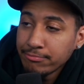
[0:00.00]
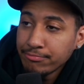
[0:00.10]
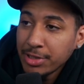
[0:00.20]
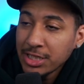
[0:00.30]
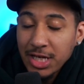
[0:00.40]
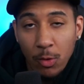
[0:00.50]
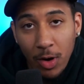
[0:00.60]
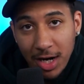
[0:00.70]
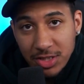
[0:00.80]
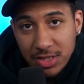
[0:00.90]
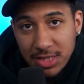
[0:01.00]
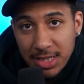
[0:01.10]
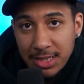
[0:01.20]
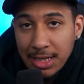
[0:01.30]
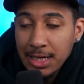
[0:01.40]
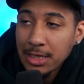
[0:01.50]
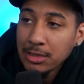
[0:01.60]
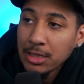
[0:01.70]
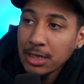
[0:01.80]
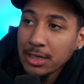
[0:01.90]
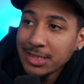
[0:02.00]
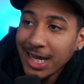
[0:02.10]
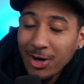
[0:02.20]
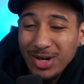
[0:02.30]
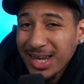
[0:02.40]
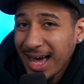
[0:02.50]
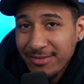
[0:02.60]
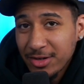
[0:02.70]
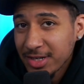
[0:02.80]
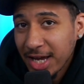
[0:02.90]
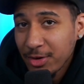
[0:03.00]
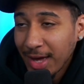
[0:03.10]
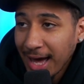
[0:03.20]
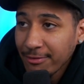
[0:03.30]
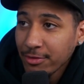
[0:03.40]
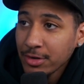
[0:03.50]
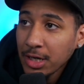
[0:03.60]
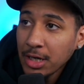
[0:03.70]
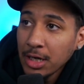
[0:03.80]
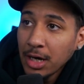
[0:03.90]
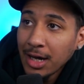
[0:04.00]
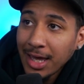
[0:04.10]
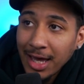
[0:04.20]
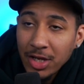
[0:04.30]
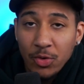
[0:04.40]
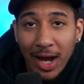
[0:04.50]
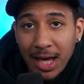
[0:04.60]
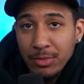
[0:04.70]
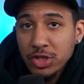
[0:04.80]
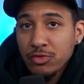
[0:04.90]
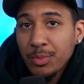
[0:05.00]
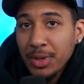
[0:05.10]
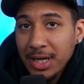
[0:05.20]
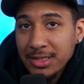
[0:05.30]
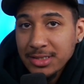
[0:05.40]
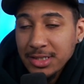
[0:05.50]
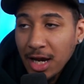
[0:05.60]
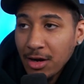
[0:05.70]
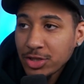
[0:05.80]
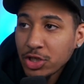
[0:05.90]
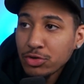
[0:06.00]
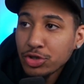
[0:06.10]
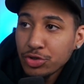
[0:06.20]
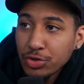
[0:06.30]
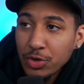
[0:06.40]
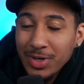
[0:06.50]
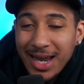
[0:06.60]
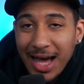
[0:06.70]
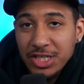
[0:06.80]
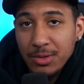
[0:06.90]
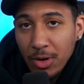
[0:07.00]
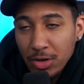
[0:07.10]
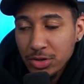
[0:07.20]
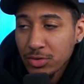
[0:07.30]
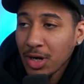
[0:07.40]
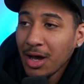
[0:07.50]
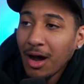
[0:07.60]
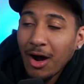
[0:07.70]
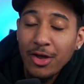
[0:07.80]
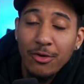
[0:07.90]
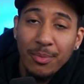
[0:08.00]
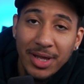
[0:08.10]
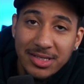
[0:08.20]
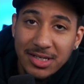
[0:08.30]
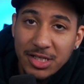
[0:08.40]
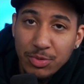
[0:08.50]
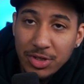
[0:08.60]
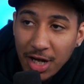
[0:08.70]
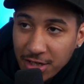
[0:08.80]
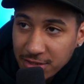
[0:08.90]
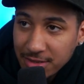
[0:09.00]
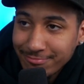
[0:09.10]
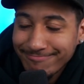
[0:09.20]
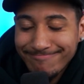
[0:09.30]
PJ Washington, and Derek Lively or Daniel Gafford. Again, you were able to replace Derrick Jones Jr. with Najee Marshall. Are you replacing his production?